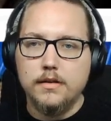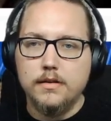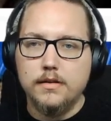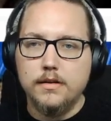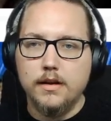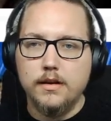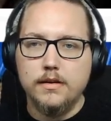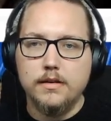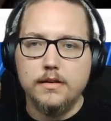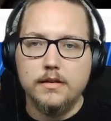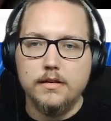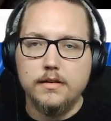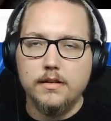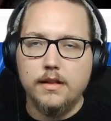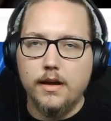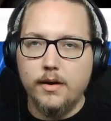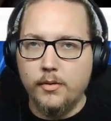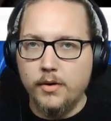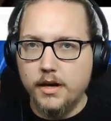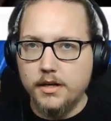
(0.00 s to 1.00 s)
then the
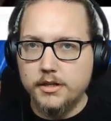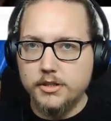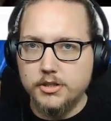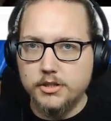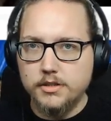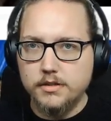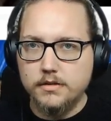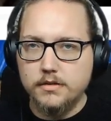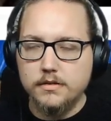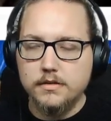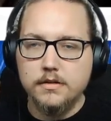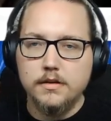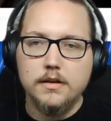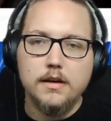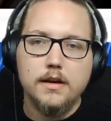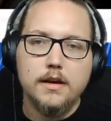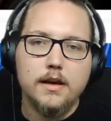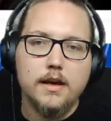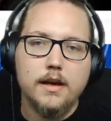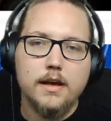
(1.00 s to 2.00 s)
direction,
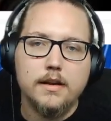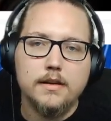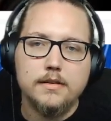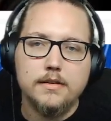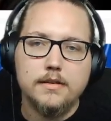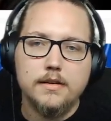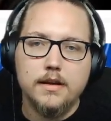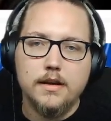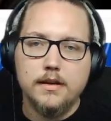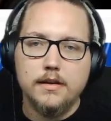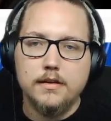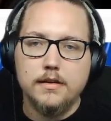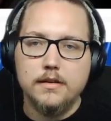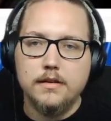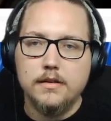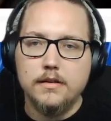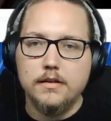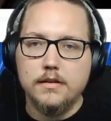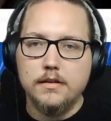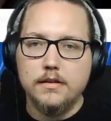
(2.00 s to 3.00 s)
and then
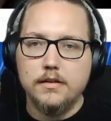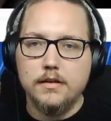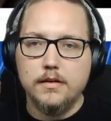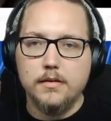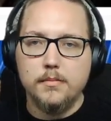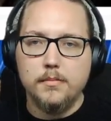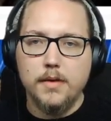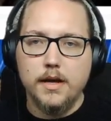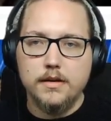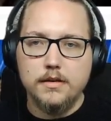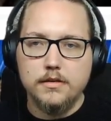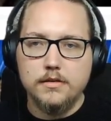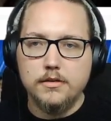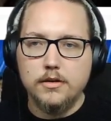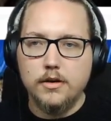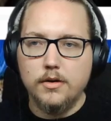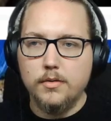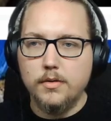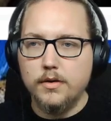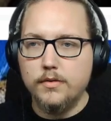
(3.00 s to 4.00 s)
the
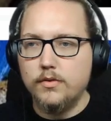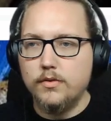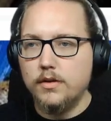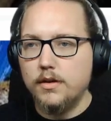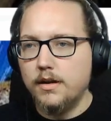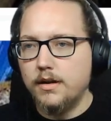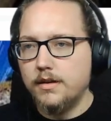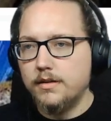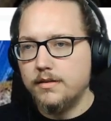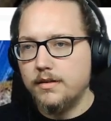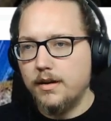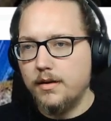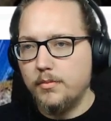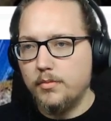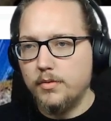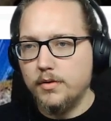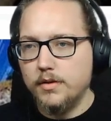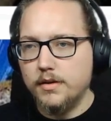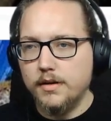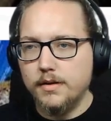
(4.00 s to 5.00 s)
mandatory for that
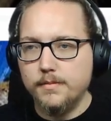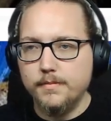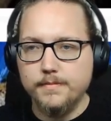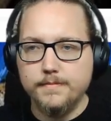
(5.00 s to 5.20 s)
example here.